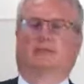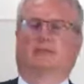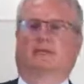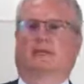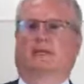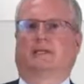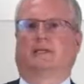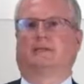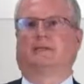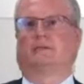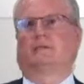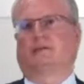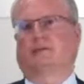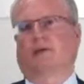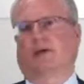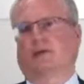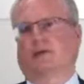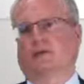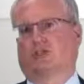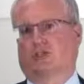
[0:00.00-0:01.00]
get
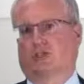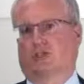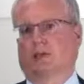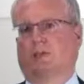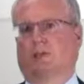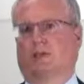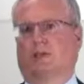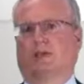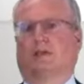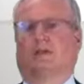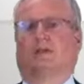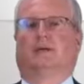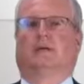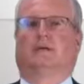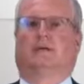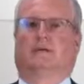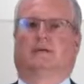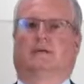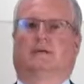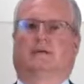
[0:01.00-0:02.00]
rather cheap
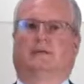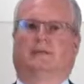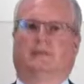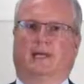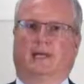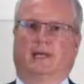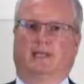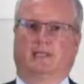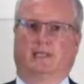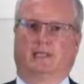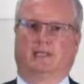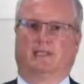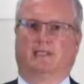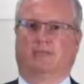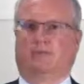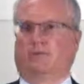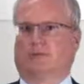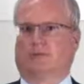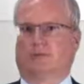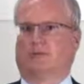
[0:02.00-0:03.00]
access
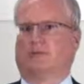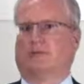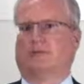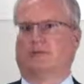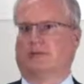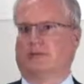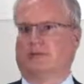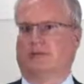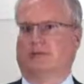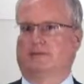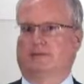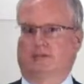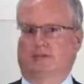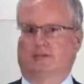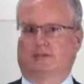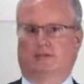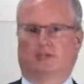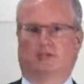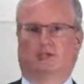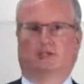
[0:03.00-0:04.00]
to some of these
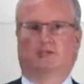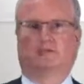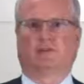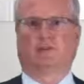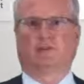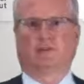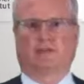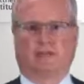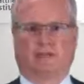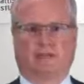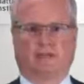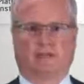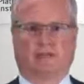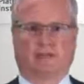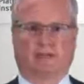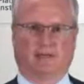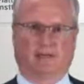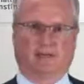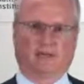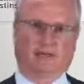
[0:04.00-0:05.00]
virtual servers that
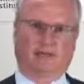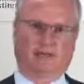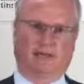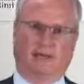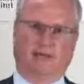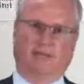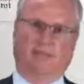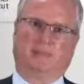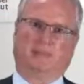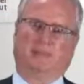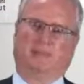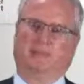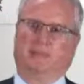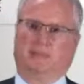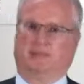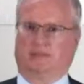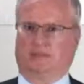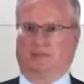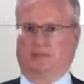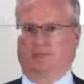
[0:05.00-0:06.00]
then might be
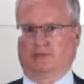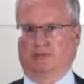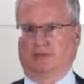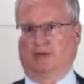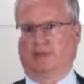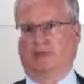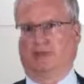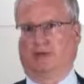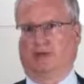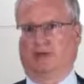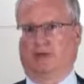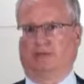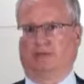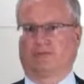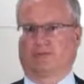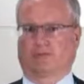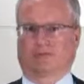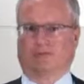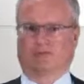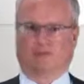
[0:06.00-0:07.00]
connected to such kind
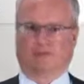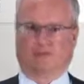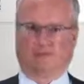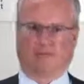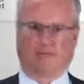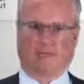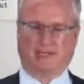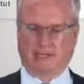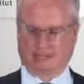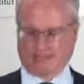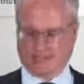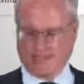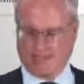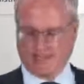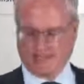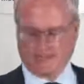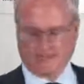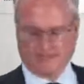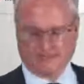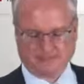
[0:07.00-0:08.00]
of cluster. In this
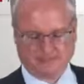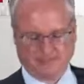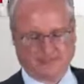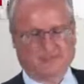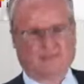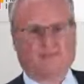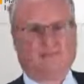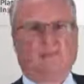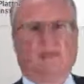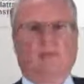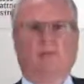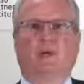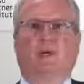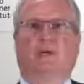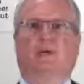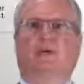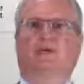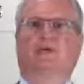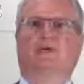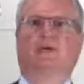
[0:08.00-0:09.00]
case, we
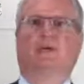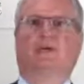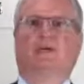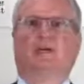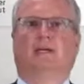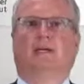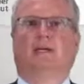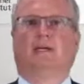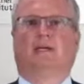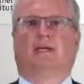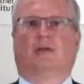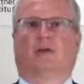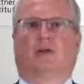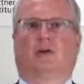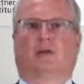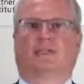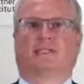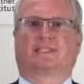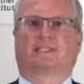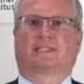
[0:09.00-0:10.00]
have the
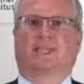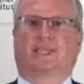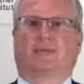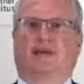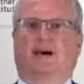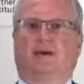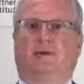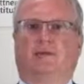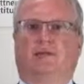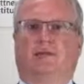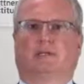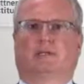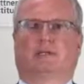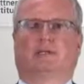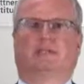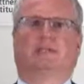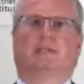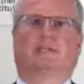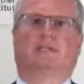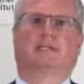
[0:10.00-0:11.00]
so-called scale out.
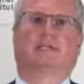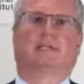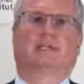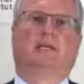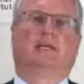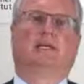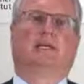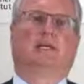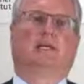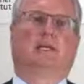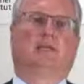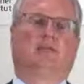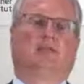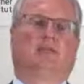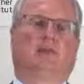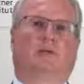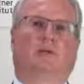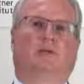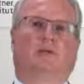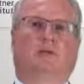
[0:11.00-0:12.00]
That means if
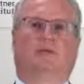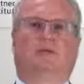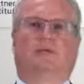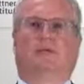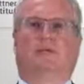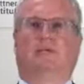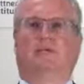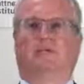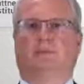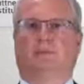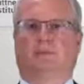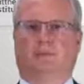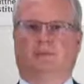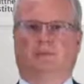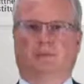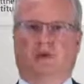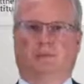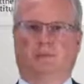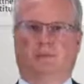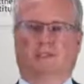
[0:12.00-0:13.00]
you want to increase the
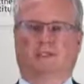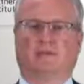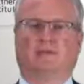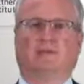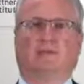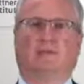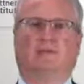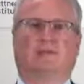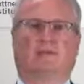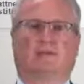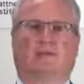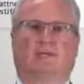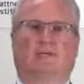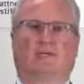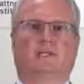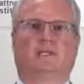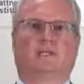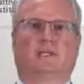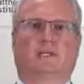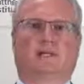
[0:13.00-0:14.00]
performance and you want to
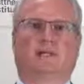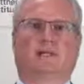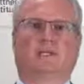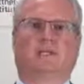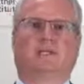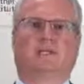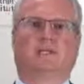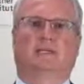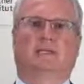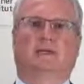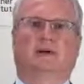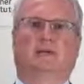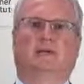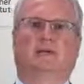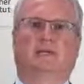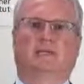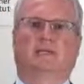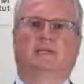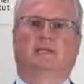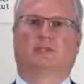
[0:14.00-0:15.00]
increase the capacity
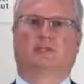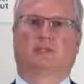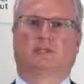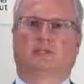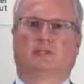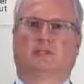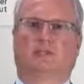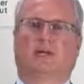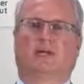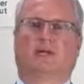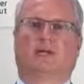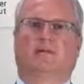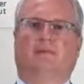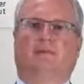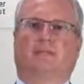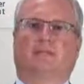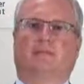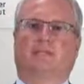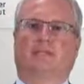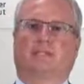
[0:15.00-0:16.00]
of the system,
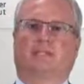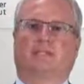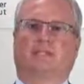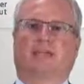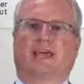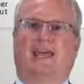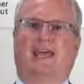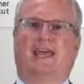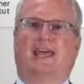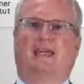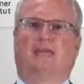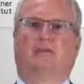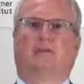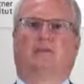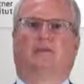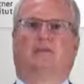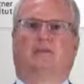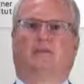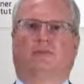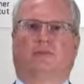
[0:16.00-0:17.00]
you can just add
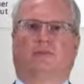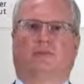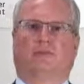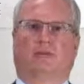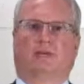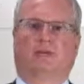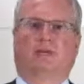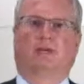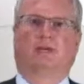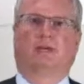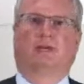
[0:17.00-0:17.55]
further